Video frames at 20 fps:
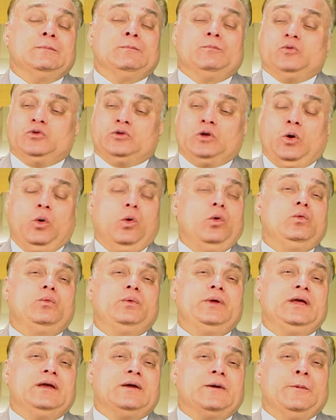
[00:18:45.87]
for the whole
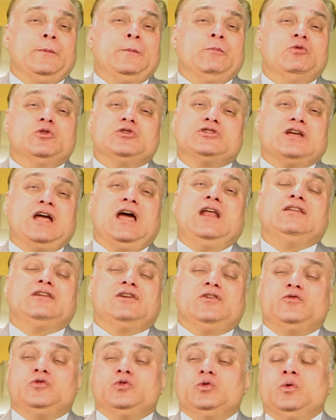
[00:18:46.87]
week, which can
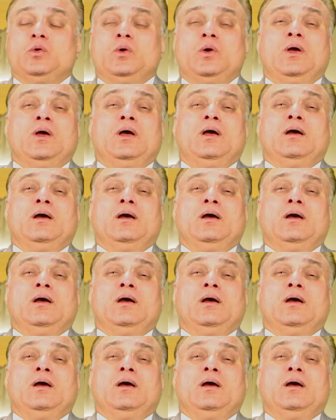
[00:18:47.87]
give you